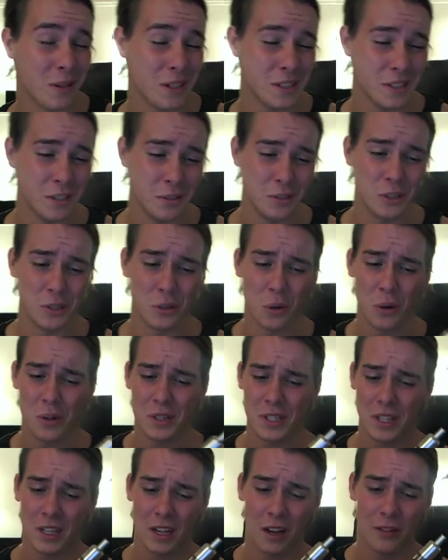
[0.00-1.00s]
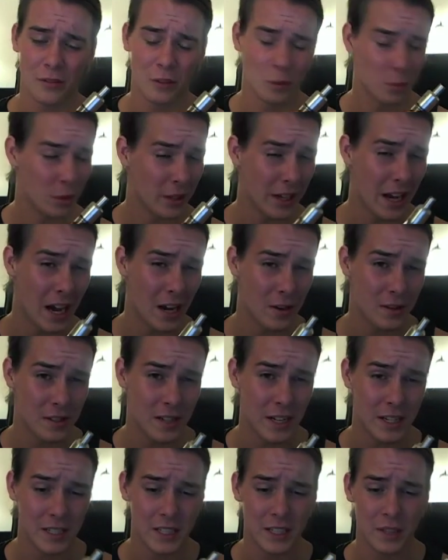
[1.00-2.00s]
too short to comfortably house an an
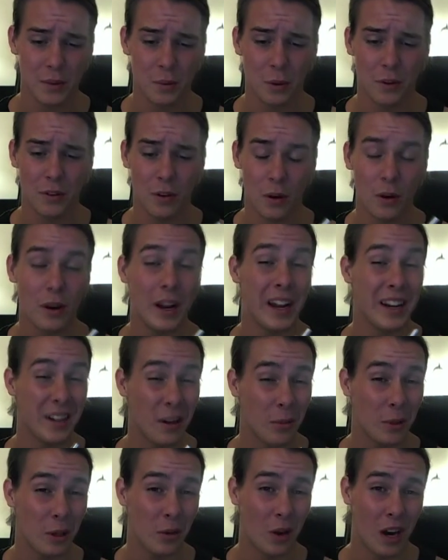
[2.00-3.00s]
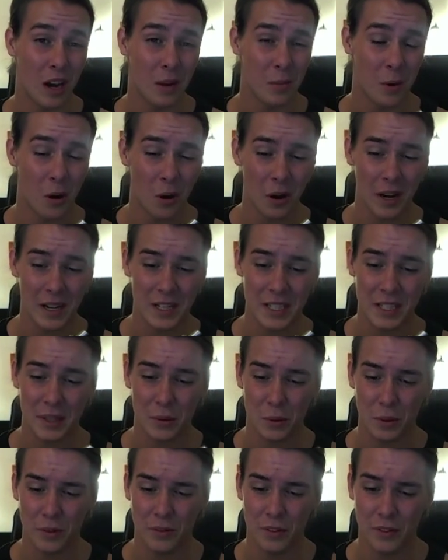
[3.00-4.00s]
AW-IMR
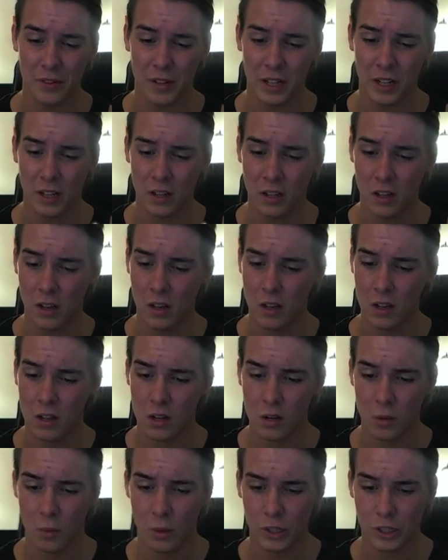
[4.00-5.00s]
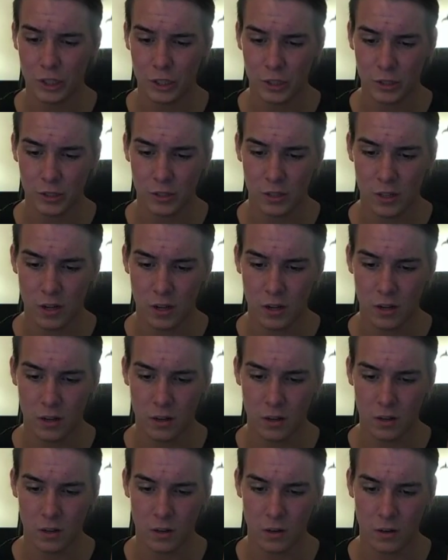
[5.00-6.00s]
18350, which
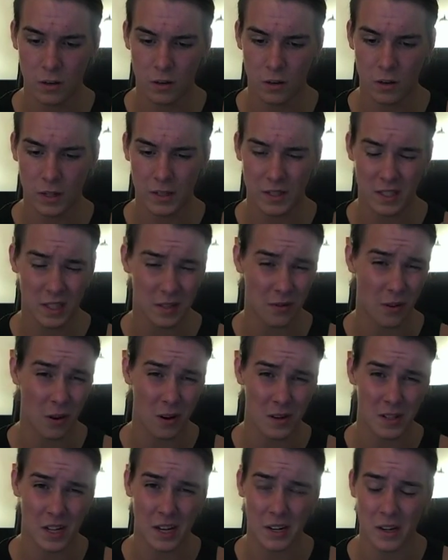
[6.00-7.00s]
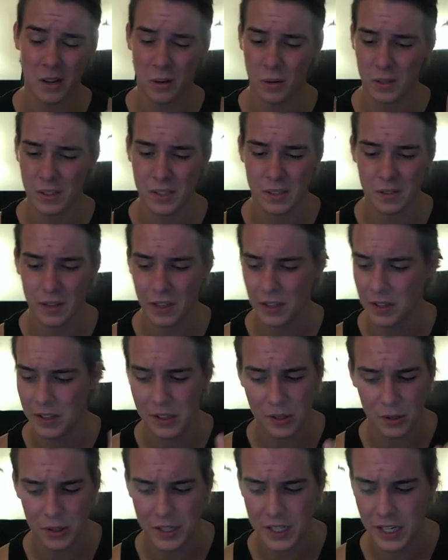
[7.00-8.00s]
is, as far as I know, it's the
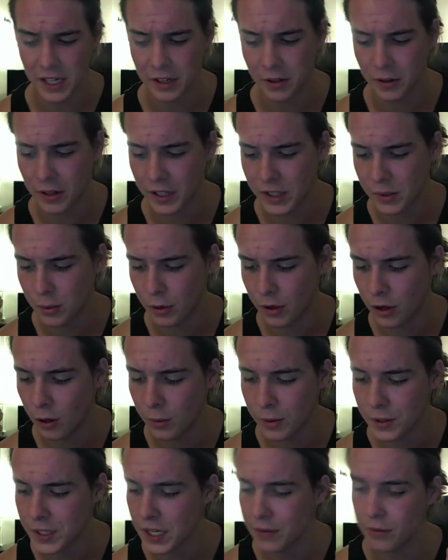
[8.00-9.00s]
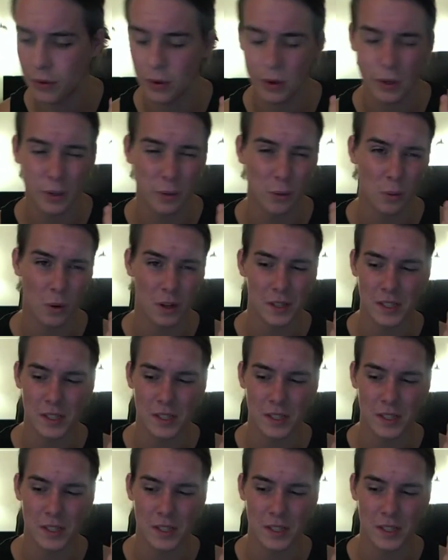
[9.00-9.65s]
industry standard. It's what almost everyone who runs an